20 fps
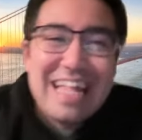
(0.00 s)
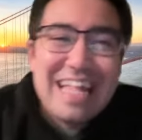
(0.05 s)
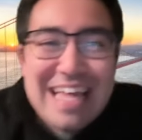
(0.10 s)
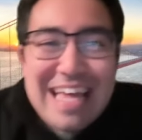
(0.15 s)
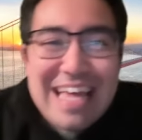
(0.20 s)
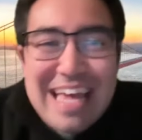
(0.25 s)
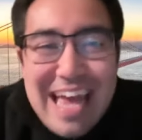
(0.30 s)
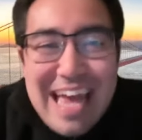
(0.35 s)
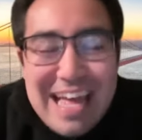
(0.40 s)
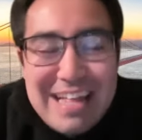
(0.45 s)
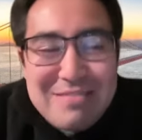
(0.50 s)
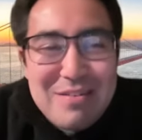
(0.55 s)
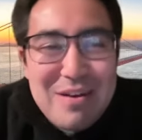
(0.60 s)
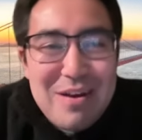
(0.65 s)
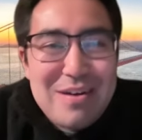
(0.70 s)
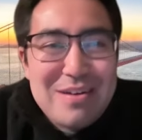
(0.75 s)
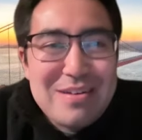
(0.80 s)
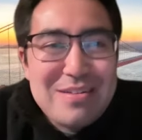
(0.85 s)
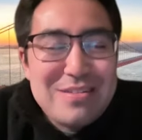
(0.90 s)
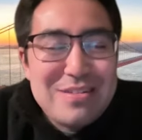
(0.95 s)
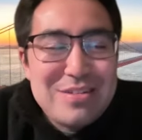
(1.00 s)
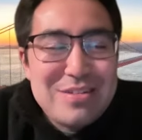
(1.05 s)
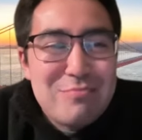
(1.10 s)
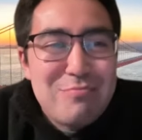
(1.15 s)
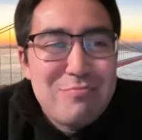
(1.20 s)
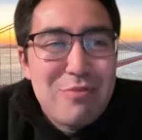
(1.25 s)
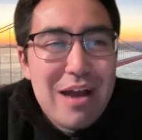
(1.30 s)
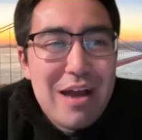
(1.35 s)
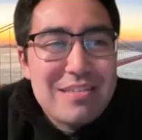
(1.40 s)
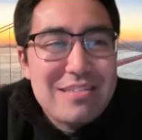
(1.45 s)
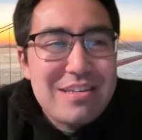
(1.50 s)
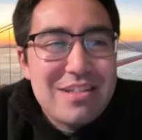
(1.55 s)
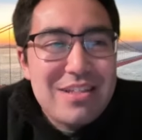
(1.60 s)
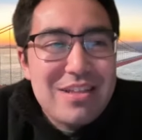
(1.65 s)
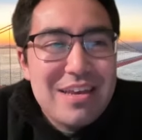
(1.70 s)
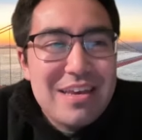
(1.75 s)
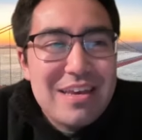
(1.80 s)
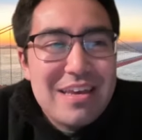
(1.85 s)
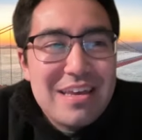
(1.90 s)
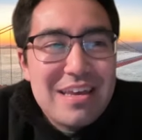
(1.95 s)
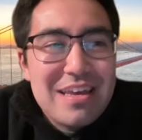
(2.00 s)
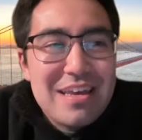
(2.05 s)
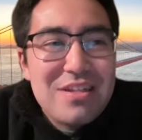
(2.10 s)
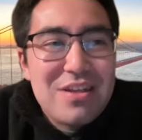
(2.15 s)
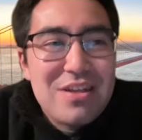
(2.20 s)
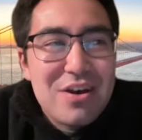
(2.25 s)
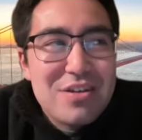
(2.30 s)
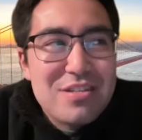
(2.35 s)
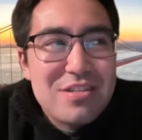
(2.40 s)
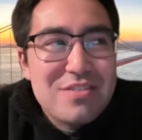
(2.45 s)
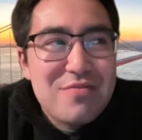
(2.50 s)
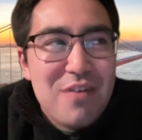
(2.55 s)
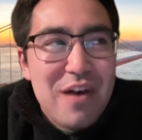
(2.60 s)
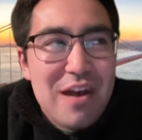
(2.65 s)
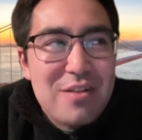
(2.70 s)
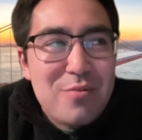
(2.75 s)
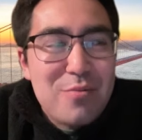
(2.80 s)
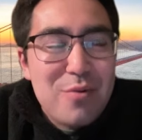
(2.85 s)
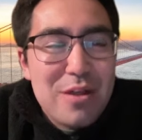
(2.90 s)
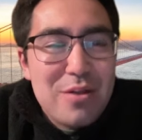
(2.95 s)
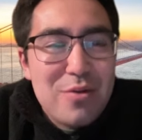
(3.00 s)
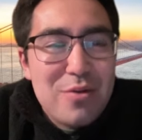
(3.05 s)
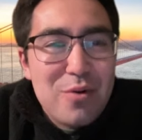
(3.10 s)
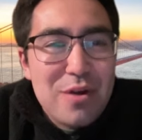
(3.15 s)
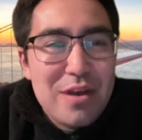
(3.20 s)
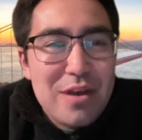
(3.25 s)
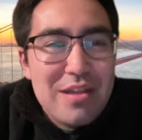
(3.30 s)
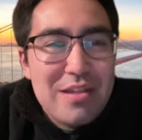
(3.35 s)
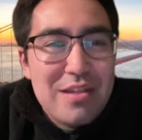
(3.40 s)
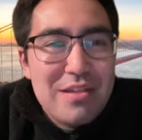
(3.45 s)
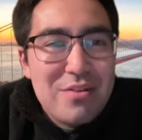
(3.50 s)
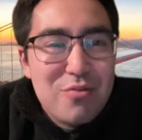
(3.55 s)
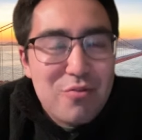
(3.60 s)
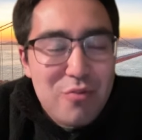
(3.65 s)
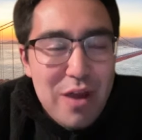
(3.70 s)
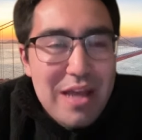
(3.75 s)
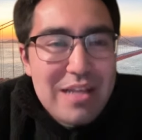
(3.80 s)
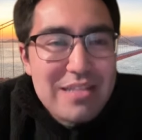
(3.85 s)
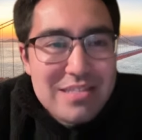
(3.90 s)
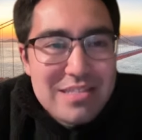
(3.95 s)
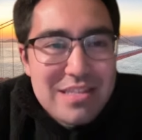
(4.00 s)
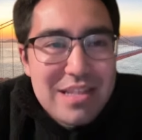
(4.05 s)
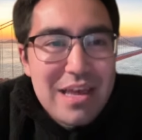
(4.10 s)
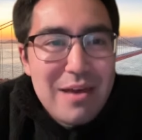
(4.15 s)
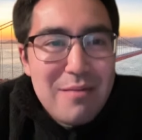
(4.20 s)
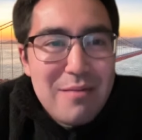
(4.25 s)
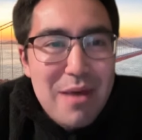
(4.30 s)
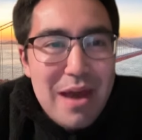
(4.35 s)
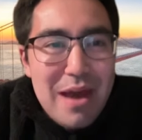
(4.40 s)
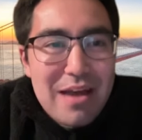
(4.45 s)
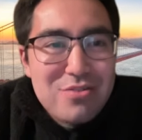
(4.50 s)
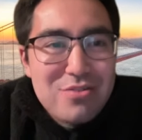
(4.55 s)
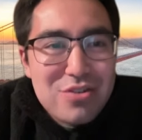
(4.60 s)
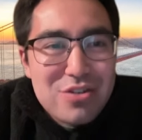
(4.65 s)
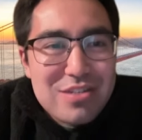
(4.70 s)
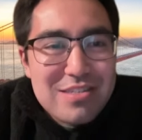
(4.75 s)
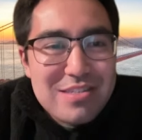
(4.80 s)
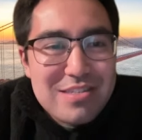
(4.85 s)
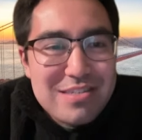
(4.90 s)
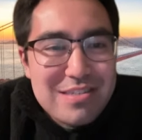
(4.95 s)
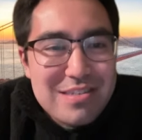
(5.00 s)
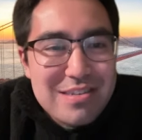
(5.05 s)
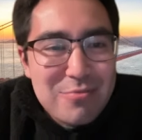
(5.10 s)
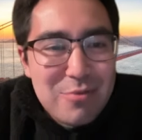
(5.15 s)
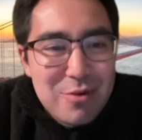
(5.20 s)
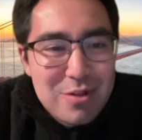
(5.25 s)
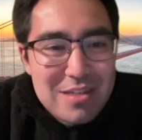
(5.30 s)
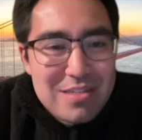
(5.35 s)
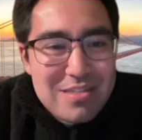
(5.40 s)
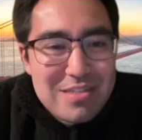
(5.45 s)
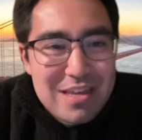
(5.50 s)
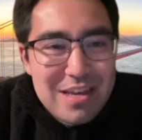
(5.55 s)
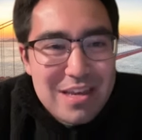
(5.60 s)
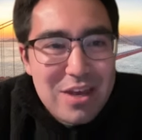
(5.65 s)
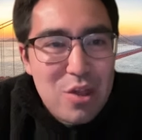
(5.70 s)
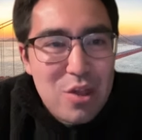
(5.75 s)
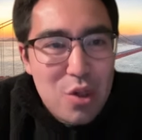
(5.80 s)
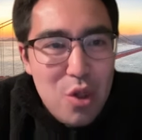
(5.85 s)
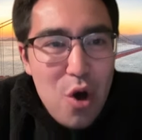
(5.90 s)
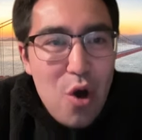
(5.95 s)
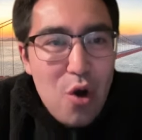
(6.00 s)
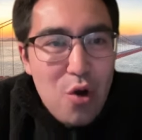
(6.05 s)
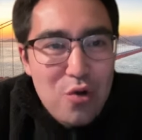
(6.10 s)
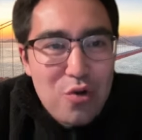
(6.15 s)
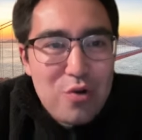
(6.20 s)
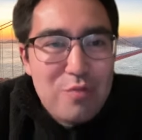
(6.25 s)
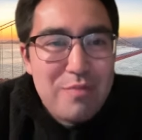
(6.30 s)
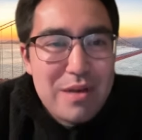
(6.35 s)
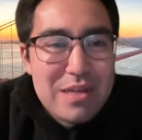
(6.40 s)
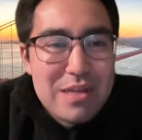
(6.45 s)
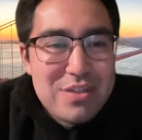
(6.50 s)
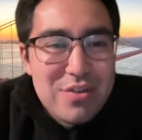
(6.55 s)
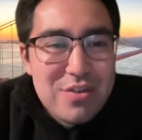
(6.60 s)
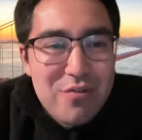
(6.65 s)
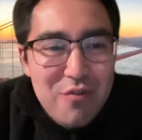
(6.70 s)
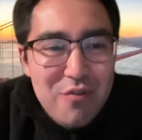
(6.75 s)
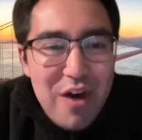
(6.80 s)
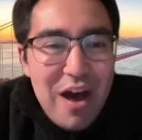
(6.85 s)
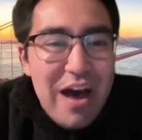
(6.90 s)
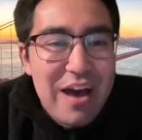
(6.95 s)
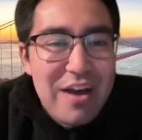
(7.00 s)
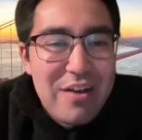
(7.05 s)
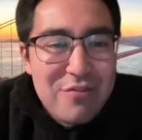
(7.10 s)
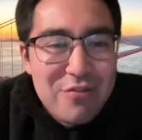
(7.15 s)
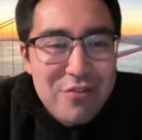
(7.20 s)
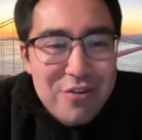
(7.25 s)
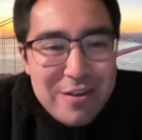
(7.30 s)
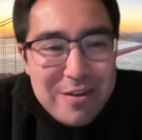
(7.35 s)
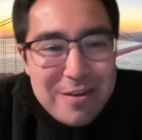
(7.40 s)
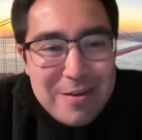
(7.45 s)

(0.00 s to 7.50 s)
And and surprisingly, he does find a way to win grand slam matches when it's like longer, best of five.